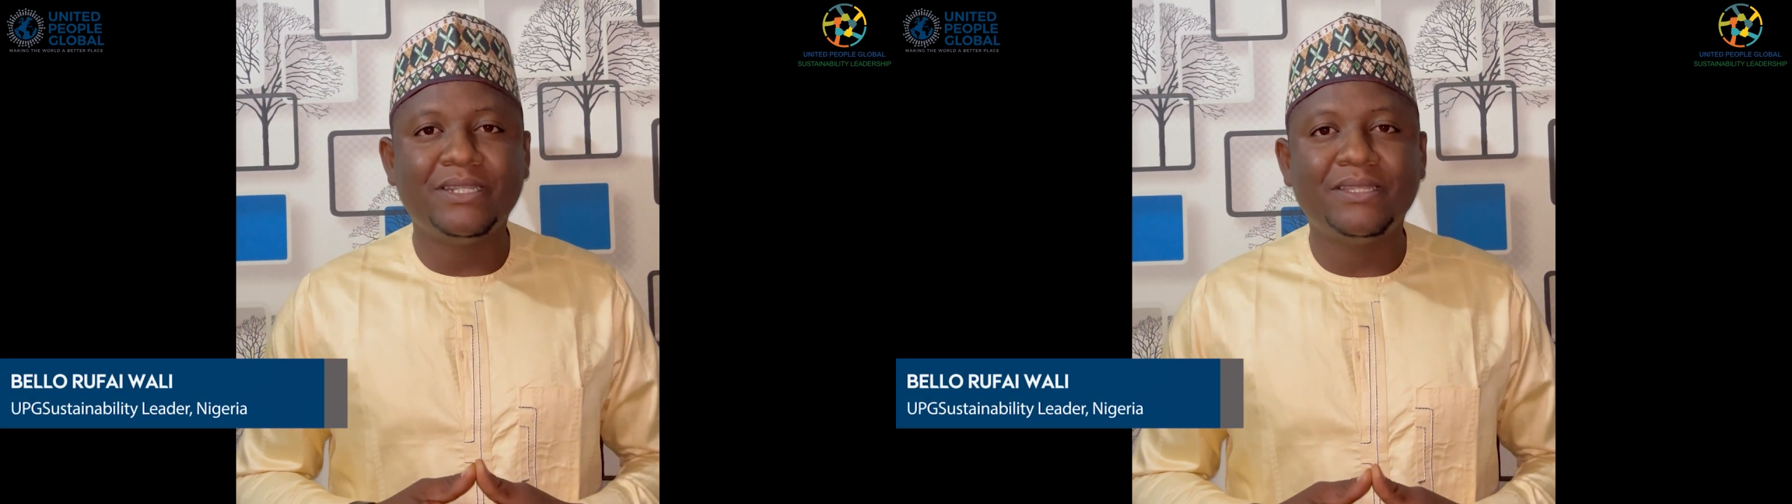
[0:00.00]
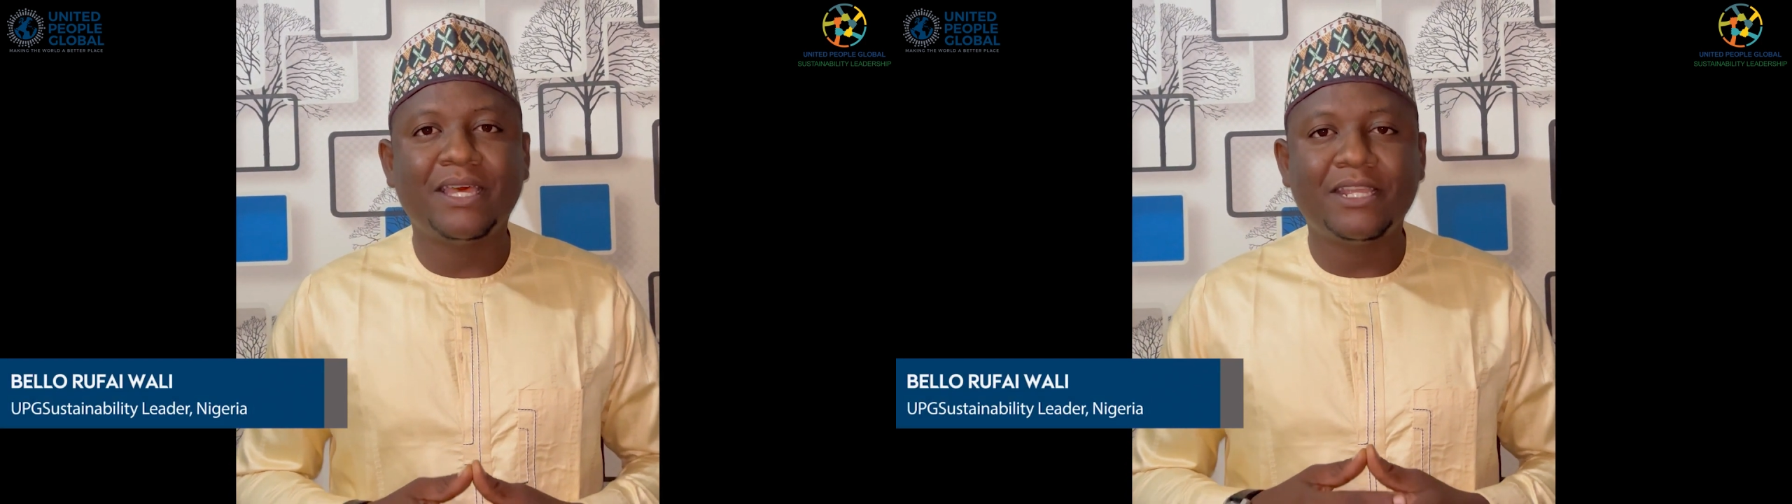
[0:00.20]

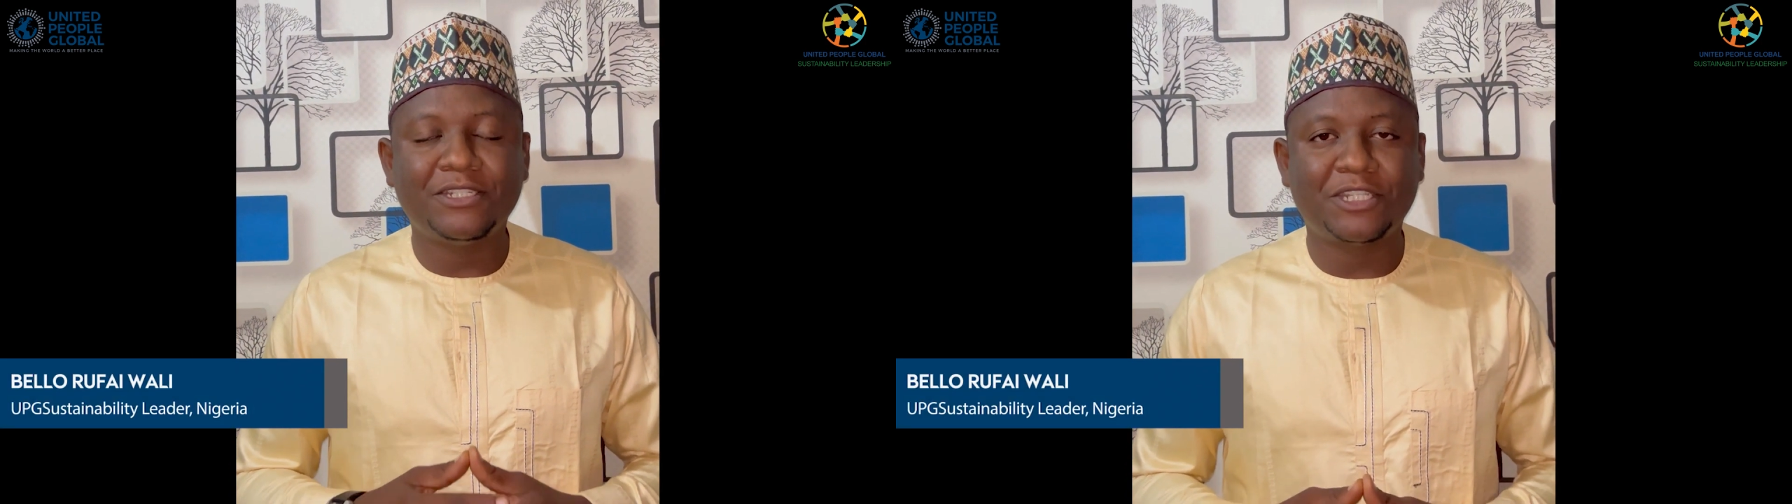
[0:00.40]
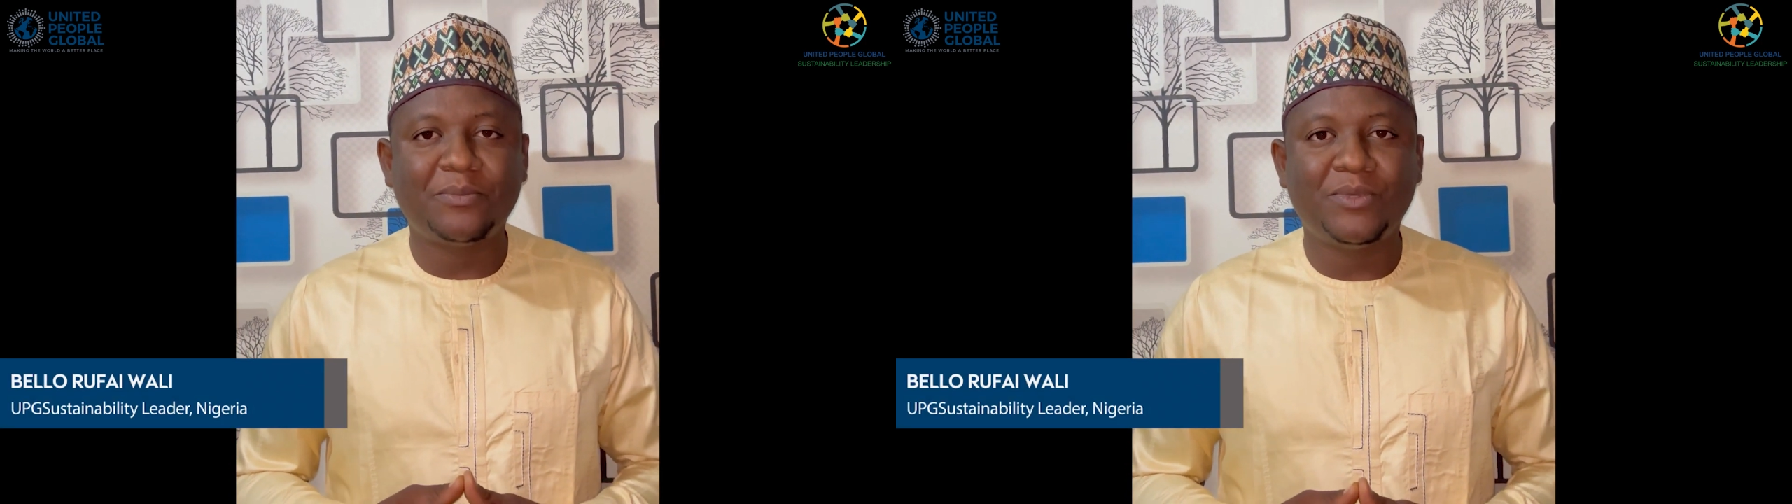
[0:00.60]
leader
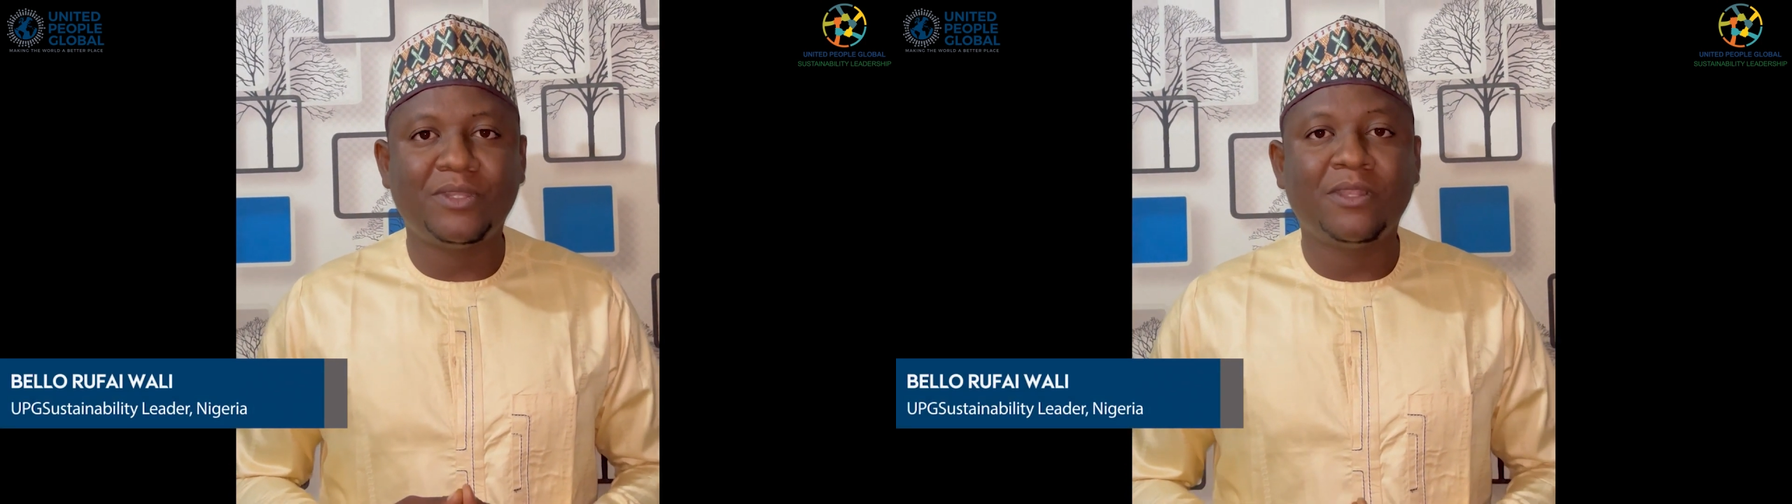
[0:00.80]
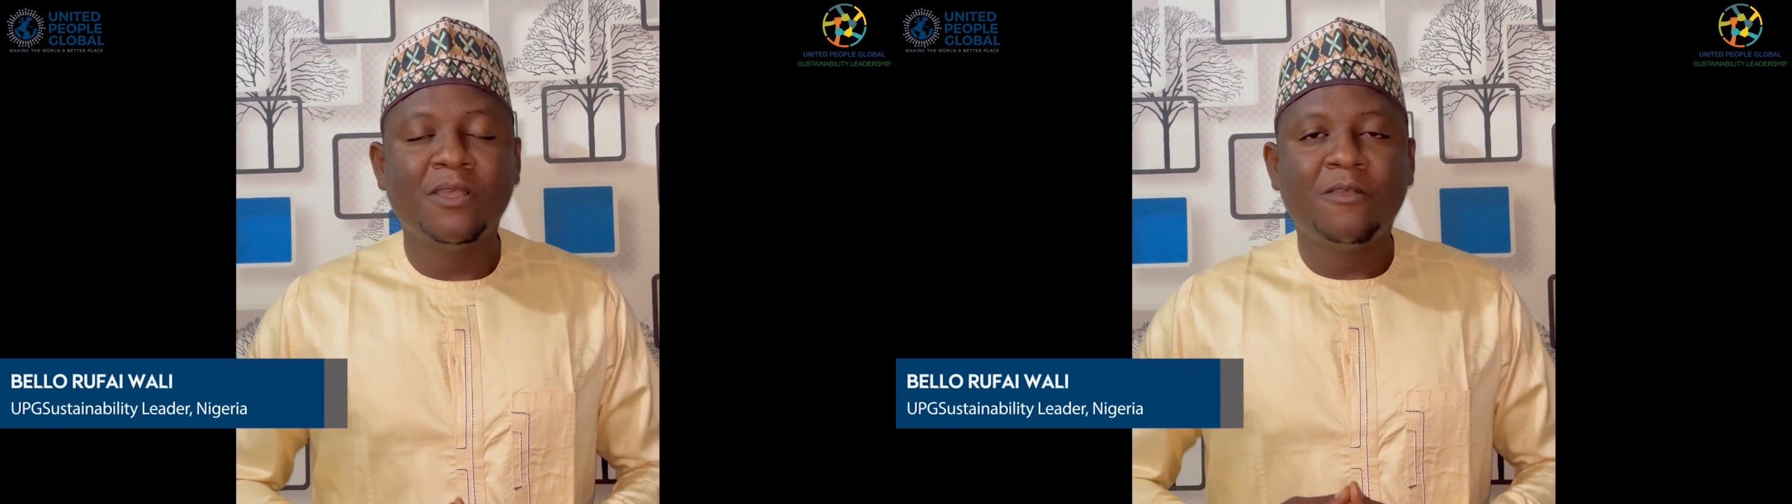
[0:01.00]
and
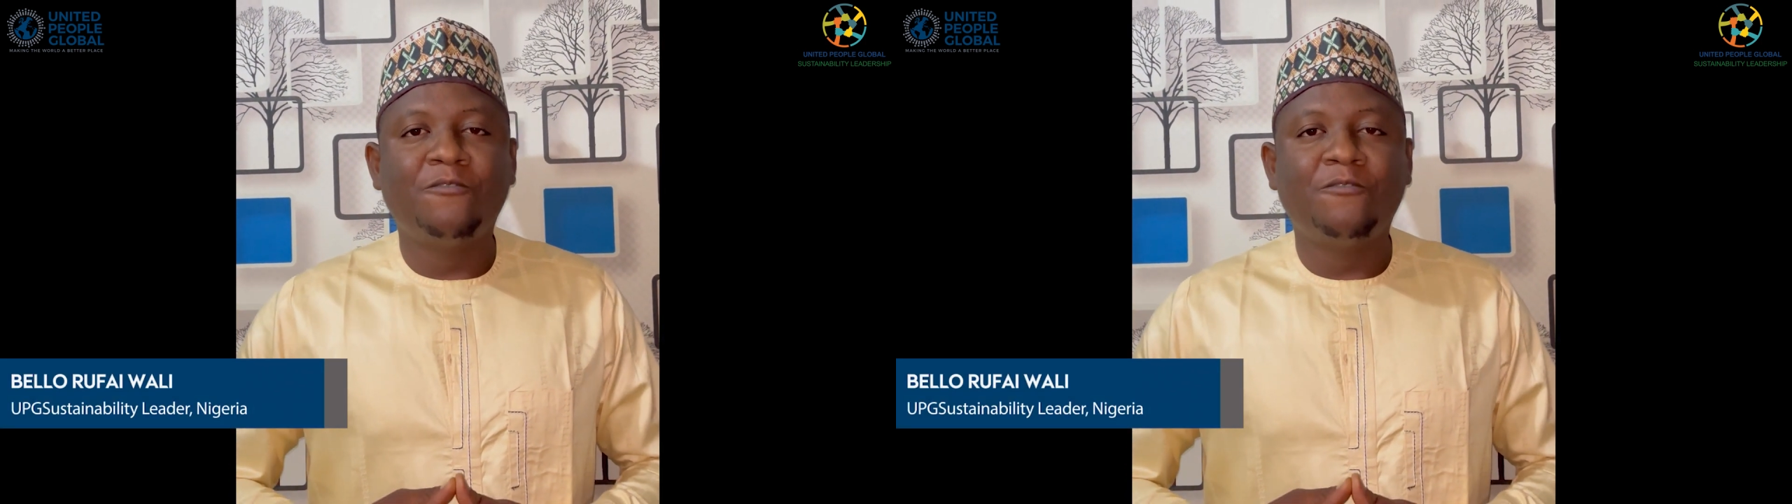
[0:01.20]
champion